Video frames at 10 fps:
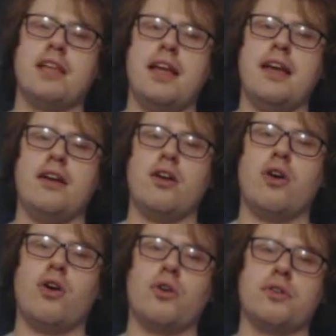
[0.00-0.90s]
It
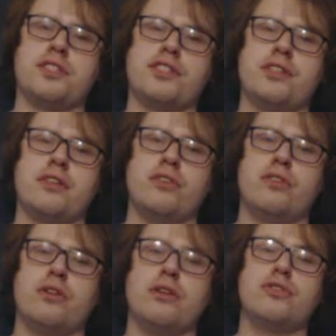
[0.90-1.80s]
hurts
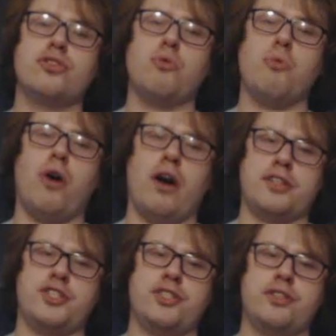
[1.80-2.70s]
to
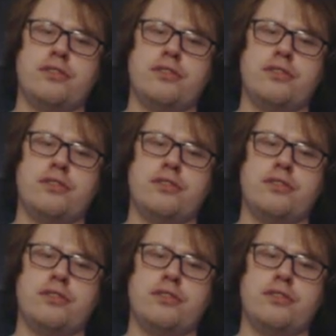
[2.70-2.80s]
watch.